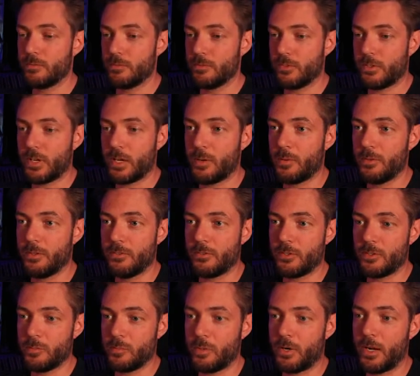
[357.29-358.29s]
It's, it's
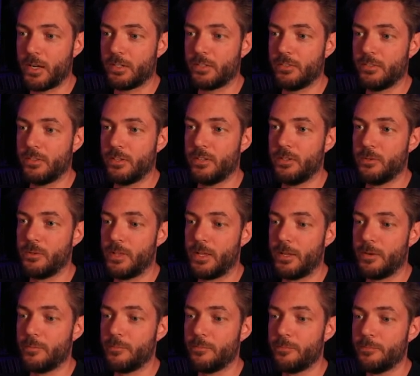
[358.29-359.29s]
good practice to do
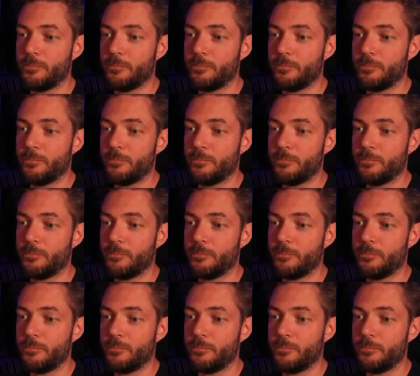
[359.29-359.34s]
that.